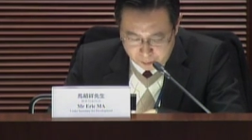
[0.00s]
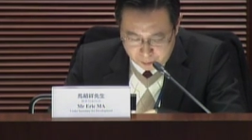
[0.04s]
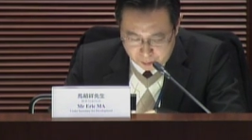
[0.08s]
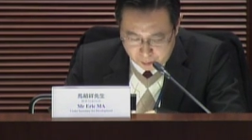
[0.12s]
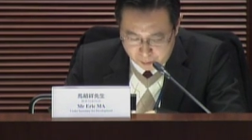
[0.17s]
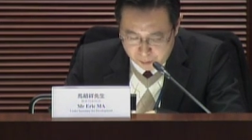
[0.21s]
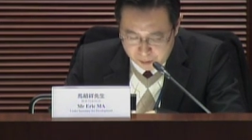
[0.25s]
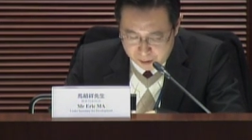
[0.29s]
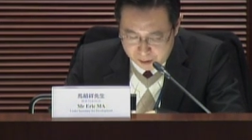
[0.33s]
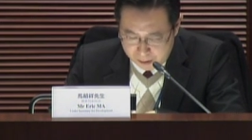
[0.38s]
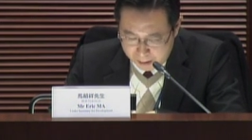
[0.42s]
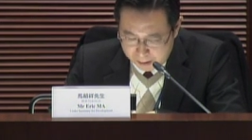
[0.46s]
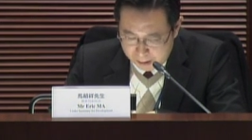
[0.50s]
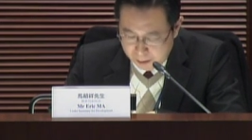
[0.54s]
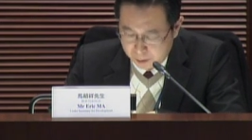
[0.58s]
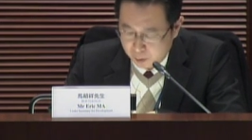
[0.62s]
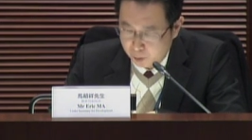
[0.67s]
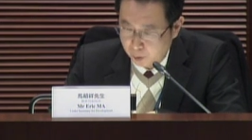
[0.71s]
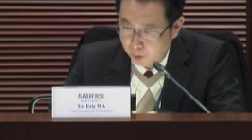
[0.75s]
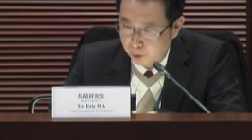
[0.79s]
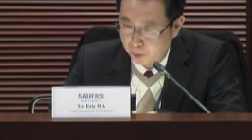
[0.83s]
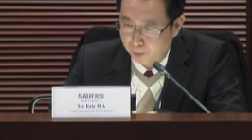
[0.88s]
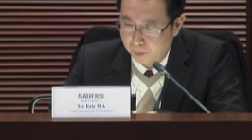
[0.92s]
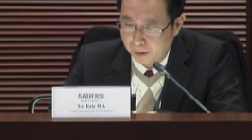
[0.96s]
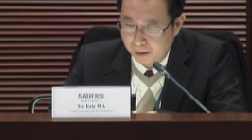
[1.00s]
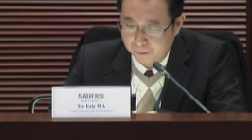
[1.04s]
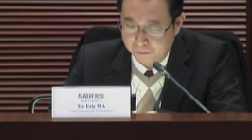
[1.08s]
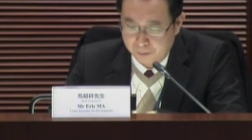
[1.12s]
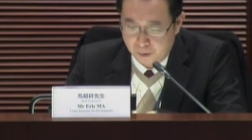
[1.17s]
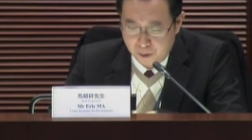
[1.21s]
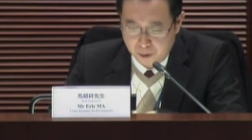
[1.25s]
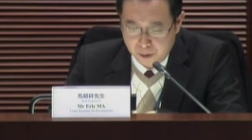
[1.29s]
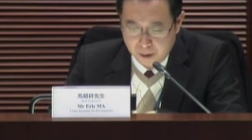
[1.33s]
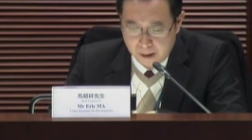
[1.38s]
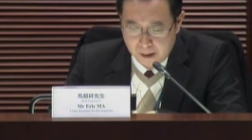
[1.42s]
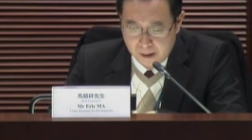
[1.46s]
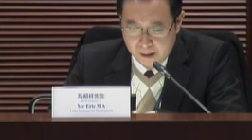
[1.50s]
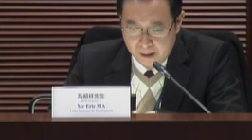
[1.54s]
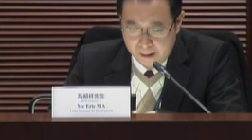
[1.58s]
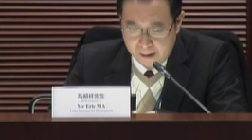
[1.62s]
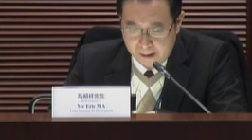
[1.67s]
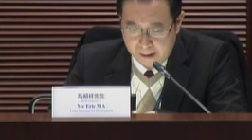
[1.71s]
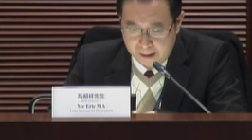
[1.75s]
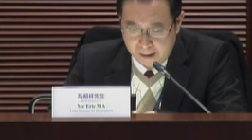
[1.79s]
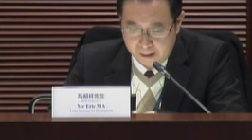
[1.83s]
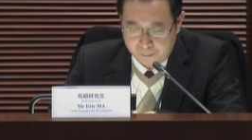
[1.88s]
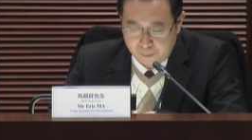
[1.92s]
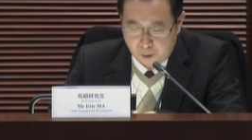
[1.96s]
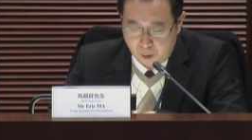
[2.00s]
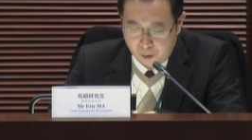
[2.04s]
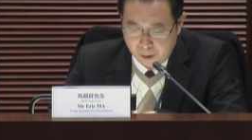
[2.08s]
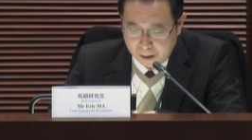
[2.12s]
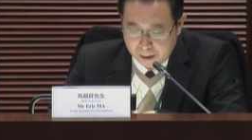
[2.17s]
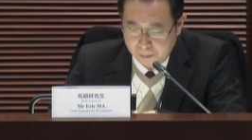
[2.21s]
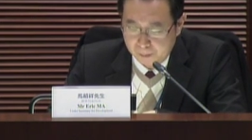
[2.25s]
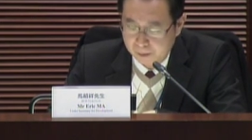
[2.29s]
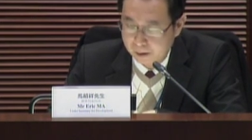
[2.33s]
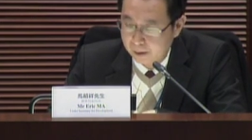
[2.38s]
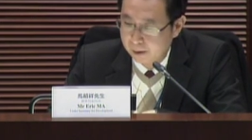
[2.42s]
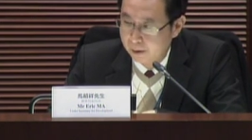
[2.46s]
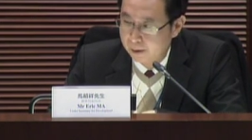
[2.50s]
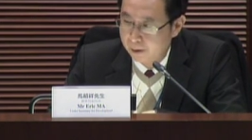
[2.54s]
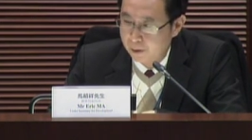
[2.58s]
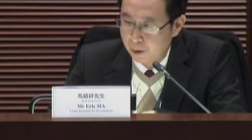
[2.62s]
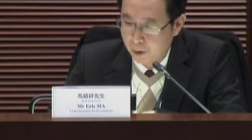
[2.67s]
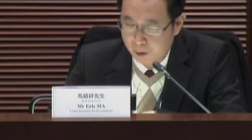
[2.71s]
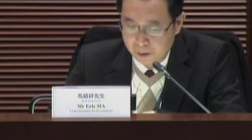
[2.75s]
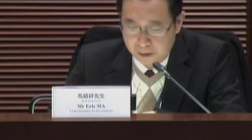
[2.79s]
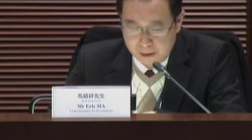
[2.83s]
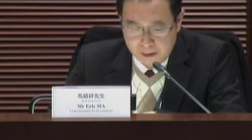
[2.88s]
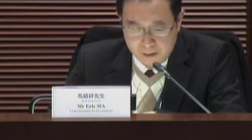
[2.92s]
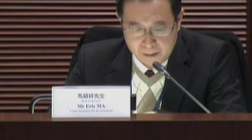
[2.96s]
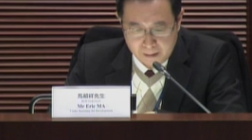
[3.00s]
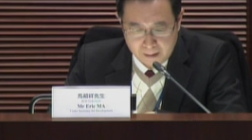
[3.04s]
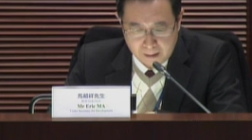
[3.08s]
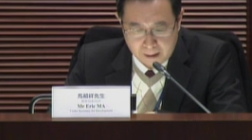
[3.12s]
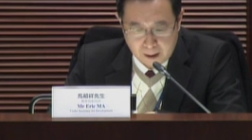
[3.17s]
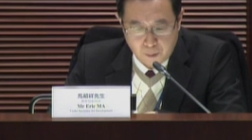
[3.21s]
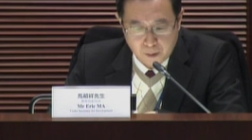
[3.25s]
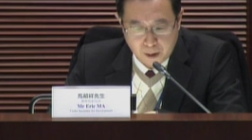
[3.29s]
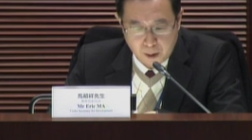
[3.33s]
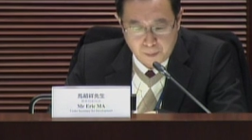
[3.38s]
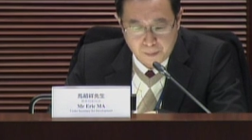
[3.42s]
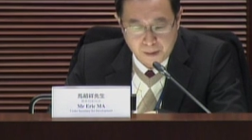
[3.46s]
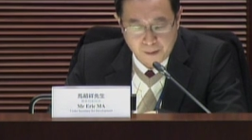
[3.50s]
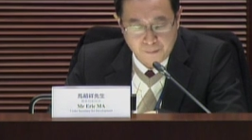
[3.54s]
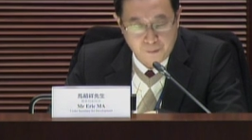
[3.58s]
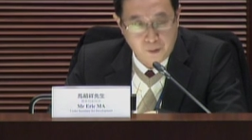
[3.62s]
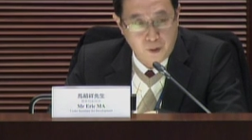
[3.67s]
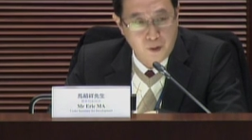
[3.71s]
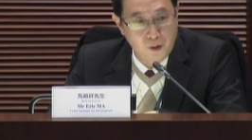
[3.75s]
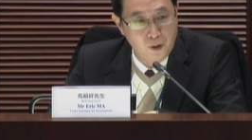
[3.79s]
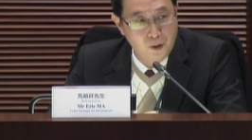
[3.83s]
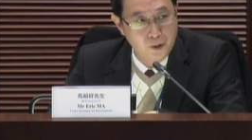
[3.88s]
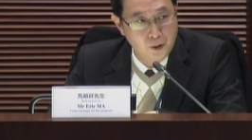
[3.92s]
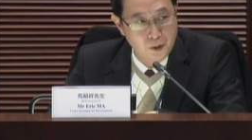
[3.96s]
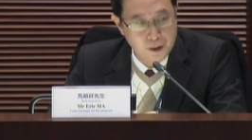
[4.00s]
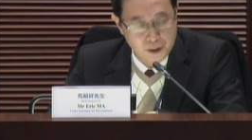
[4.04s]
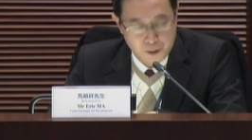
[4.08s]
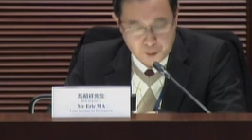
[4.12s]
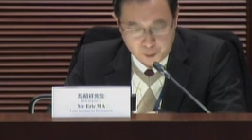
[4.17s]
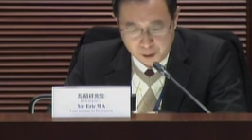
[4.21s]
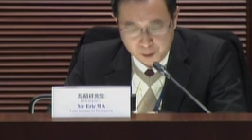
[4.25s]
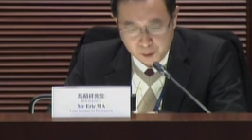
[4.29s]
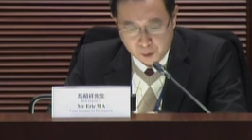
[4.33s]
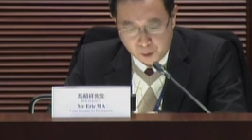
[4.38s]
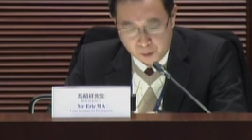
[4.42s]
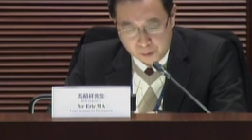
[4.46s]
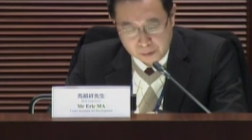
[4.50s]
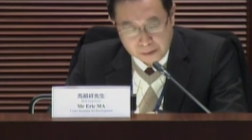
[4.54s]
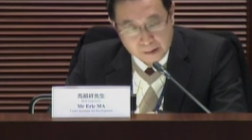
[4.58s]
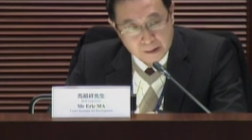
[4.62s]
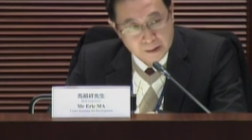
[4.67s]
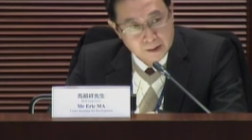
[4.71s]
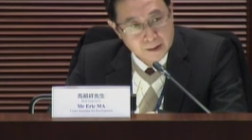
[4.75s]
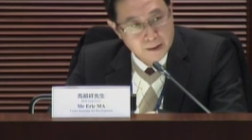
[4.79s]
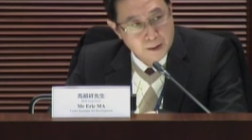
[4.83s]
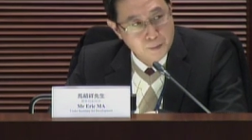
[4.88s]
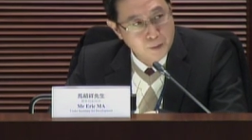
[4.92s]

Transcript: This term of government has spent a lot of effort to look